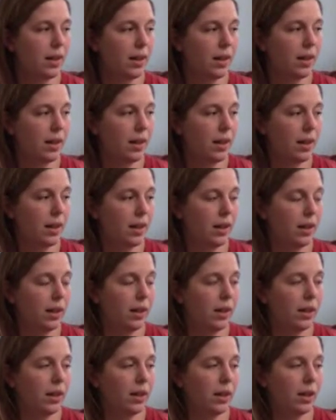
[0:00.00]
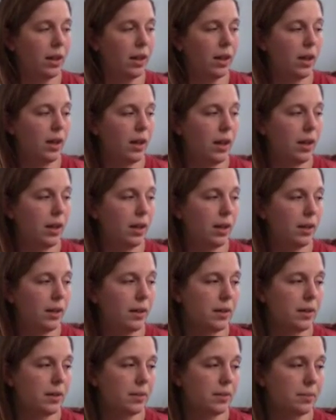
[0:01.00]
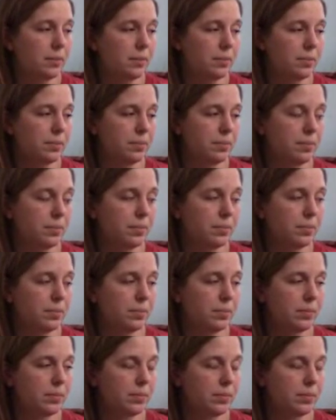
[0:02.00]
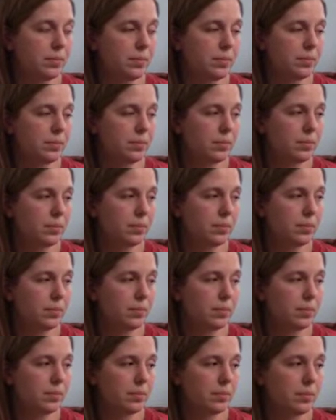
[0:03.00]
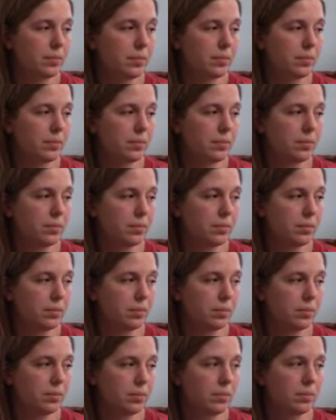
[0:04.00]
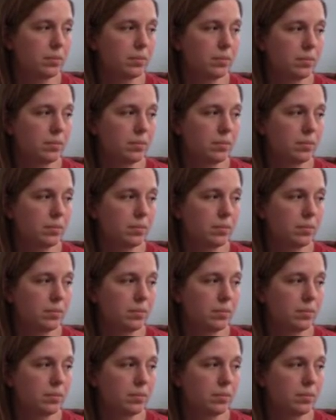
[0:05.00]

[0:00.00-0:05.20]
No words are spoken by the person on screen.